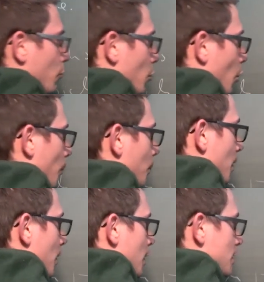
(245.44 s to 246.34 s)
overall.
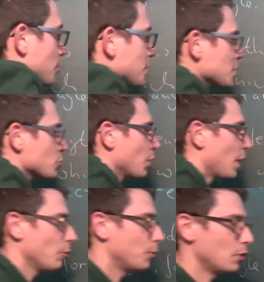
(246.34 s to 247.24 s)
So this is
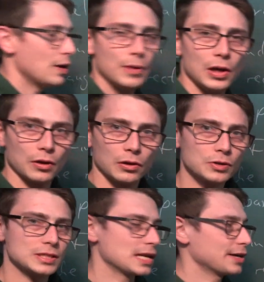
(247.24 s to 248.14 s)
what our parabola
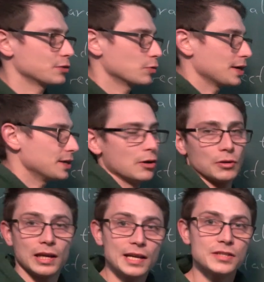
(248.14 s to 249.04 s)
looks like right
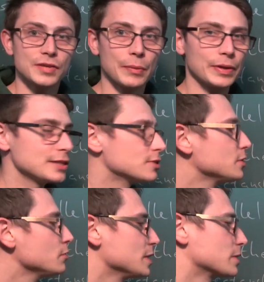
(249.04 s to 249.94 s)
now. The last thing we need to
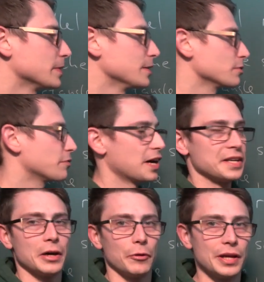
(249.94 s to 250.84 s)
do is we need to
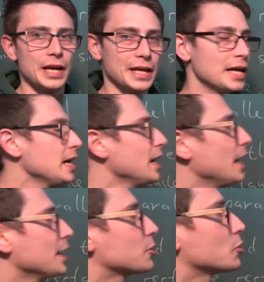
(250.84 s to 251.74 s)
find out a.
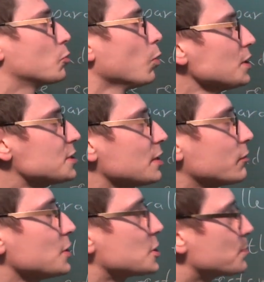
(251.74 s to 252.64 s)
And
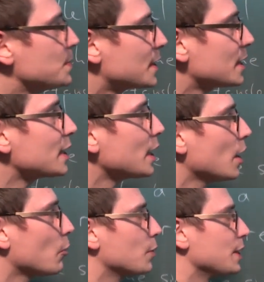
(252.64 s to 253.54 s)
qualitatively speaking,
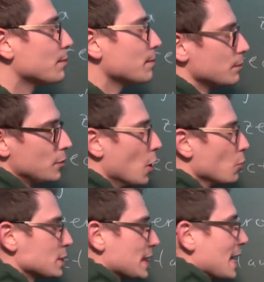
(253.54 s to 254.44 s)
we
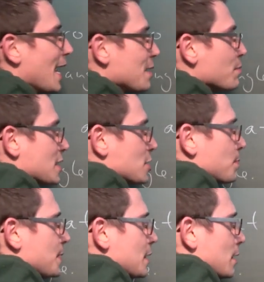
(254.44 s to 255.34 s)
know that a
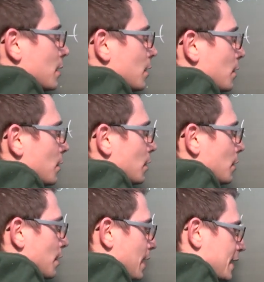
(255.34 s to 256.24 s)
must be
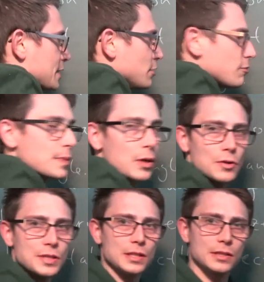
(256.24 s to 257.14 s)
negative
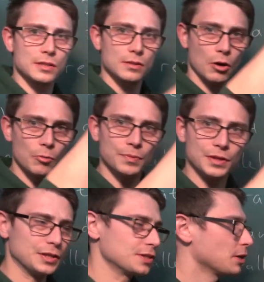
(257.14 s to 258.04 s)
because it's
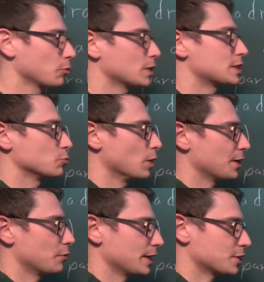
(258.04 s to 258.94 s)
open in the downwards y
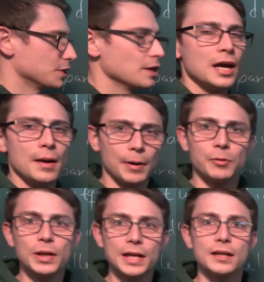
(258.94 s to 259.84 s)
direction.
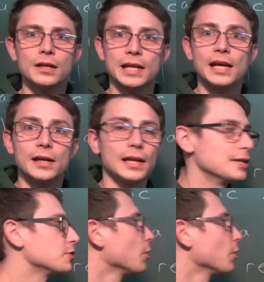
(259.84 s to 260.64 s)
But we can calculate